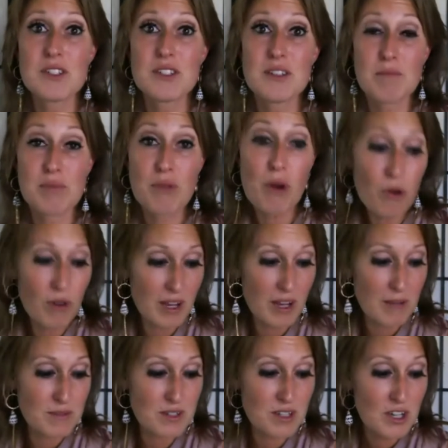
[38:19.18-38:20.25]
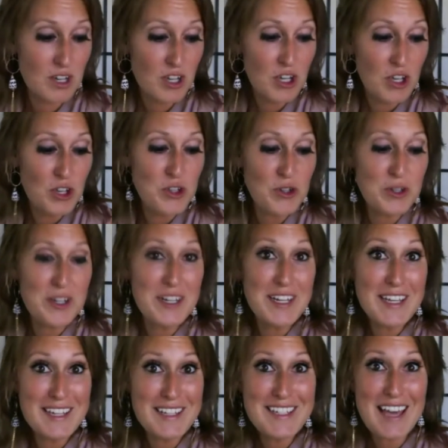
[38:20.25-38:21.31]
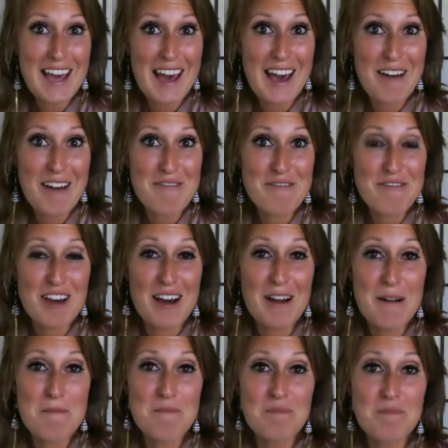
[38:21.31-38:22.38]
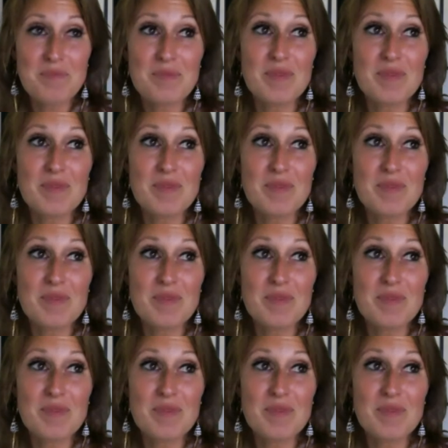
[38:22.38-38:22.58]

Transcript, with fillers: programs. You need to have um,